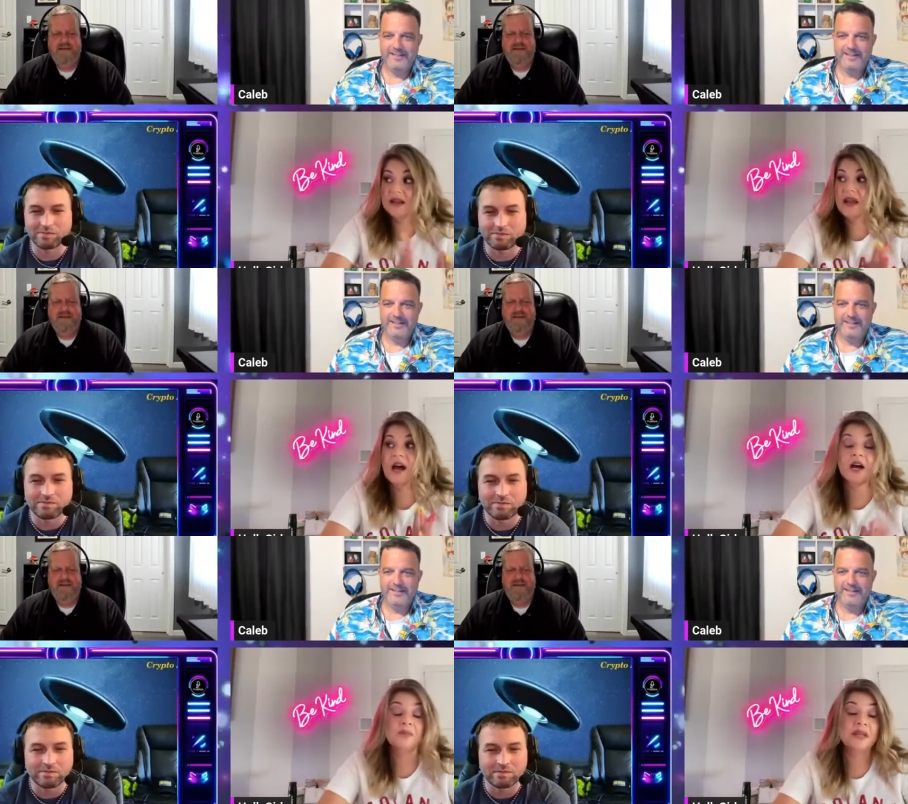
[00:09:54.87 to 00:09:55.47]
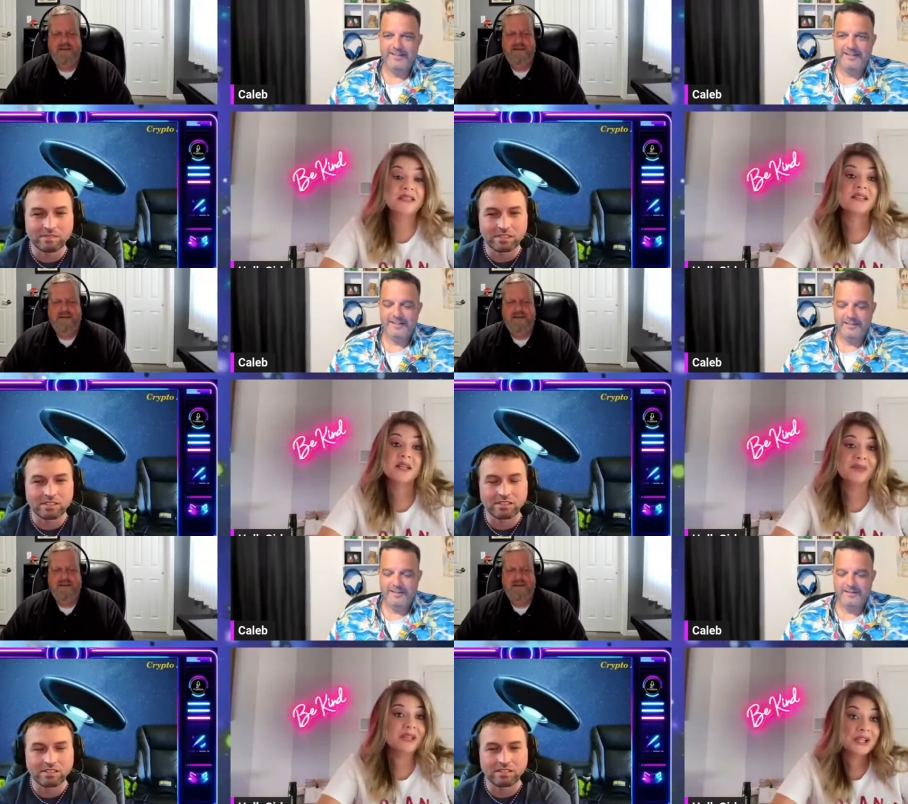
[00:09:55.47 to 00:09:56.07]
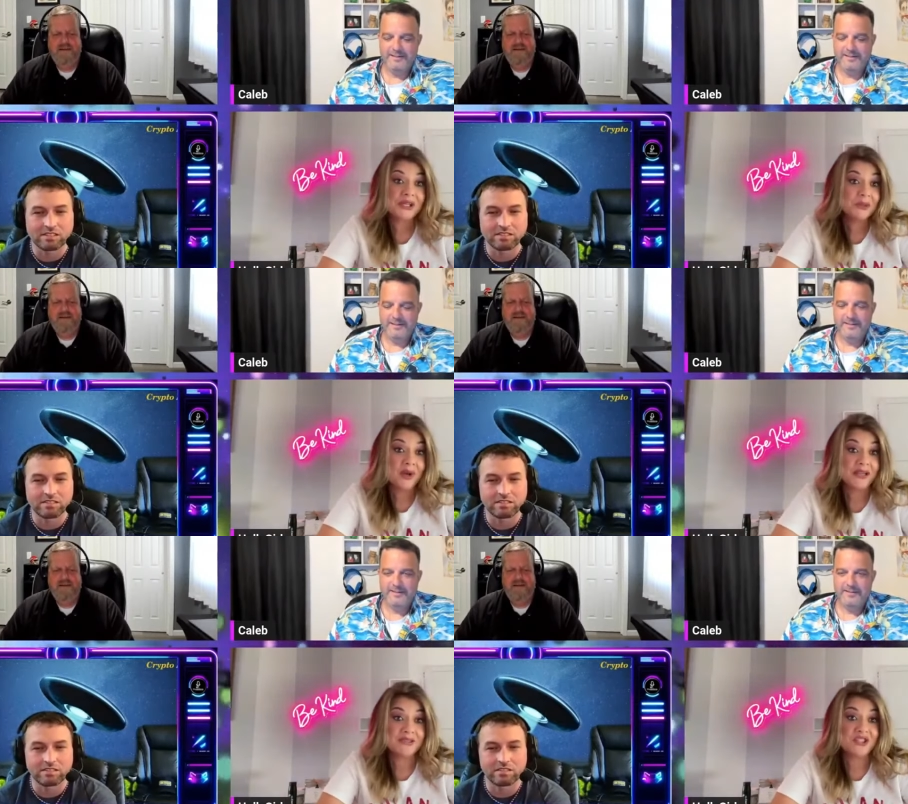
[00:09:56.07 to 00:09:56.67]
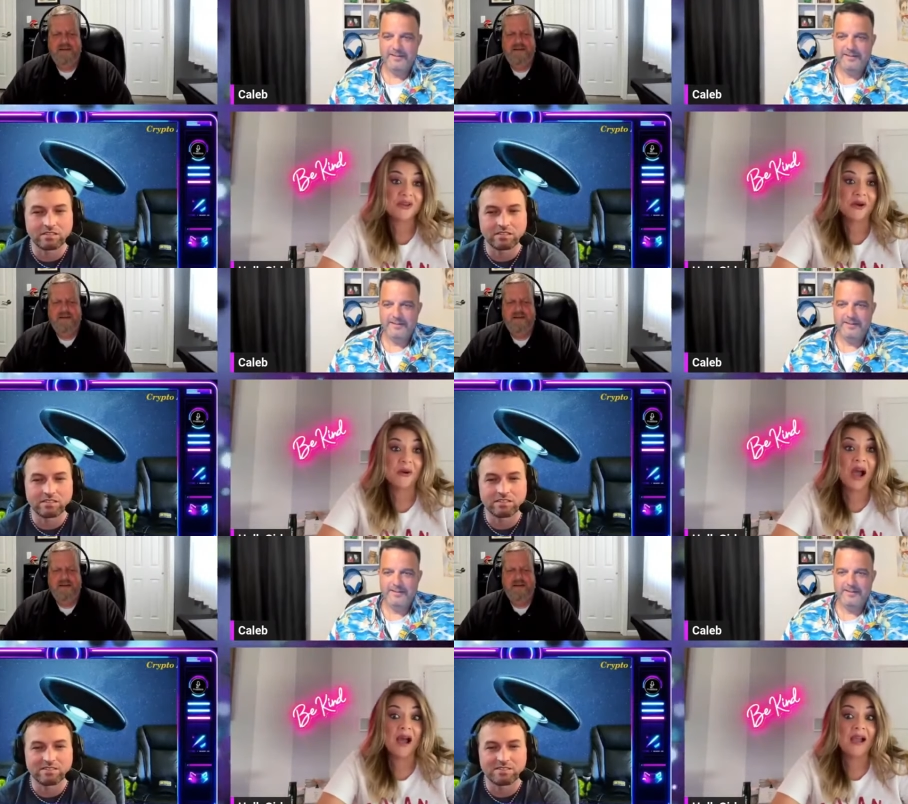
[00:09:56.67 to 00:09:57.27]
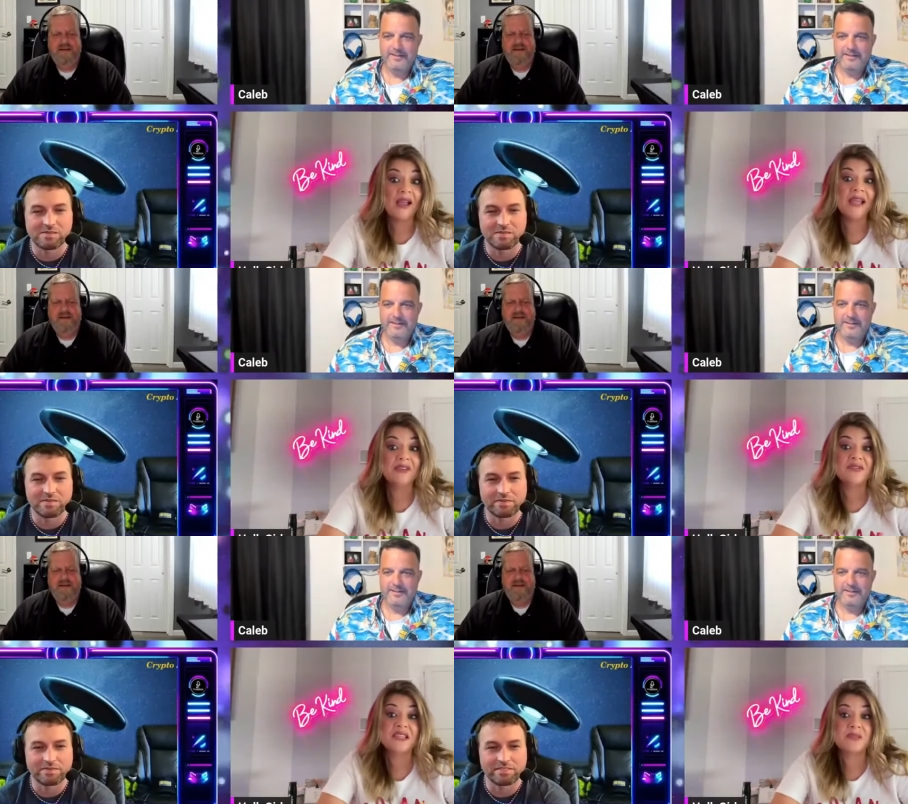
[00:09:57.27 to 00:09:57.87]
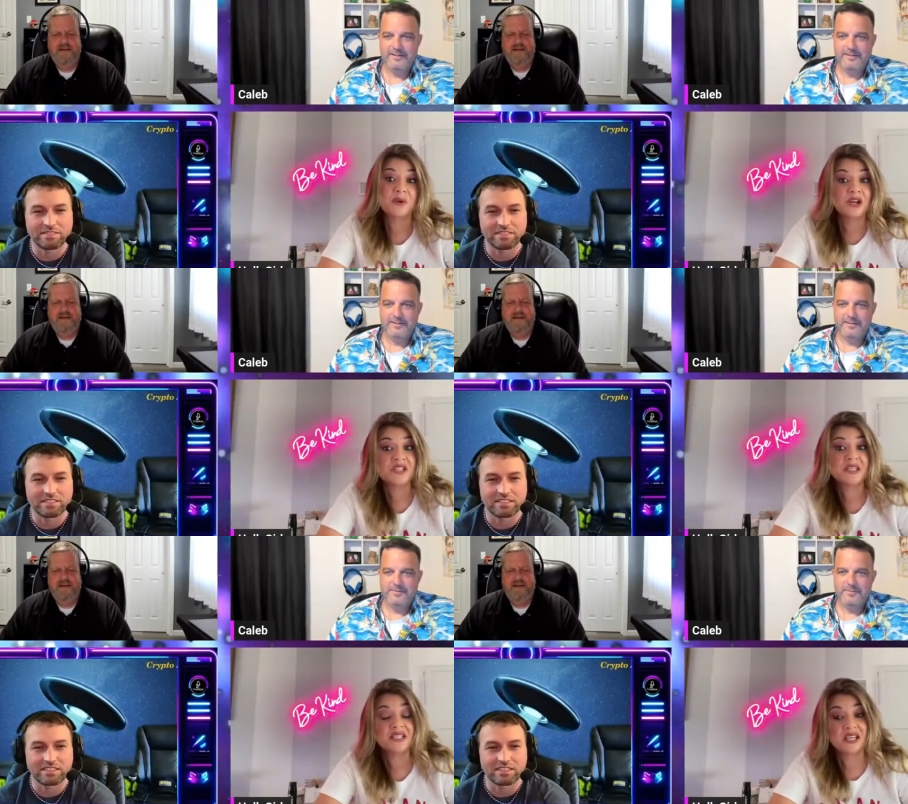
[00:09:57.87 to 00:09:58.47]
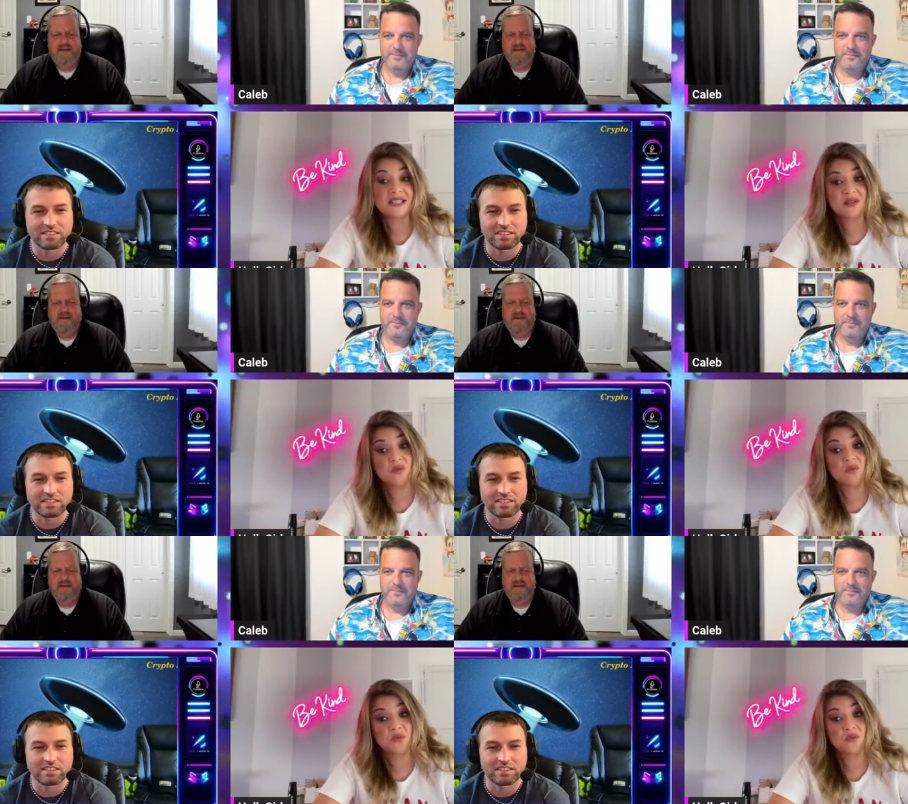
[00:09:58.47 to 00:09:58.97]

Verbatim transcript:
Speaker 1: um is gonna be a good one. So if this person doesn't